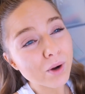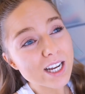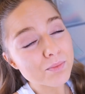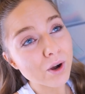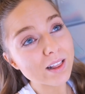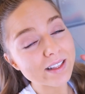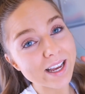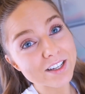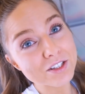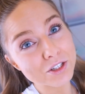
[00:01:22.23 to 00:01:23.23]
price point like
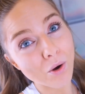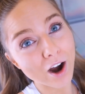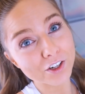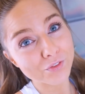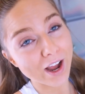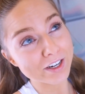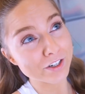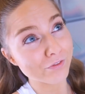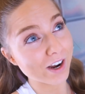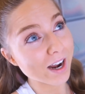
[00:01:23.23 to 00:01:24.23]
that is so hard to find and
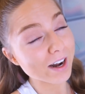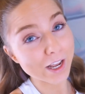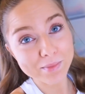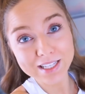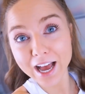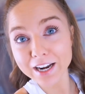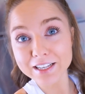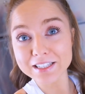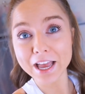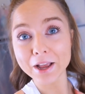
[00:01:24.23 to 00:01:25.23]
to find on Amazon
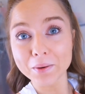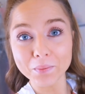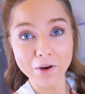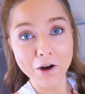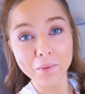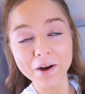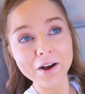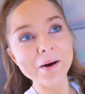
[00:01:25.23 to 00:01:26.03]
is like whoa